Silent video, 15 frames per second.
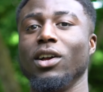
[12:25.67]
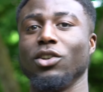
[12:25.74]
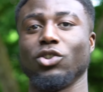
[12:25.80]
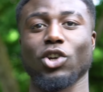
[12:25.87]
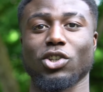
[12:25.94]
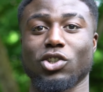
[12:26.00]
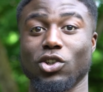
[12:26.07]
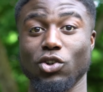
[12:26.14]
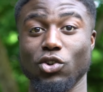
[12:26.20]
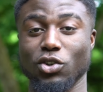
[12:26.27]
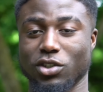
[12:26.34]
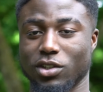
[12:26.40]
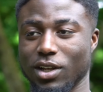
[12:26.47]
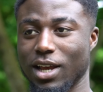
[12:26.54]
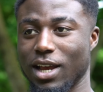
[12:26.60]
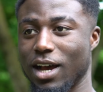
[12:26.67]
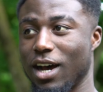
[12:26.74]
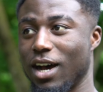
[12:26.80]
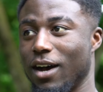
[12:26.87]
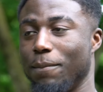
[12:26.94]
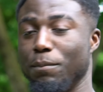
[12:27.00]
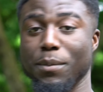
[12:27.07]
just use
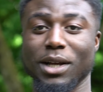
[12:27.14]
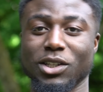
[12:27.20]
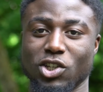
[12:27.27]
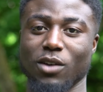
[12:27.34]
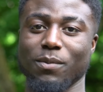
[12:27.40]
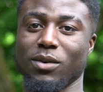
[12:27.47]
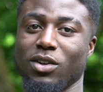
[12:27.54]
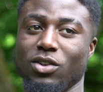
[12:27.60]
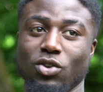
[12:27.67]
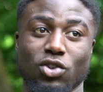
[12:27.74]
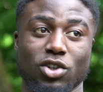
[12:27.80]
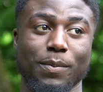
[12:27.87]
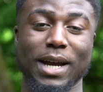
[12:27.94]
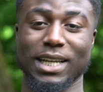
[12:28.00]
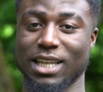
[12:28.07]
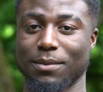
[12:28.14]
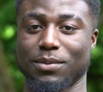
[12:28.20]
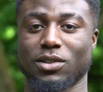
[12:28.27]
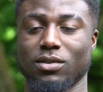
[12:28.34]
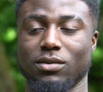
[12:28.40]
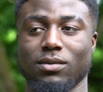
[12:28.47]
momentum, use your biceps,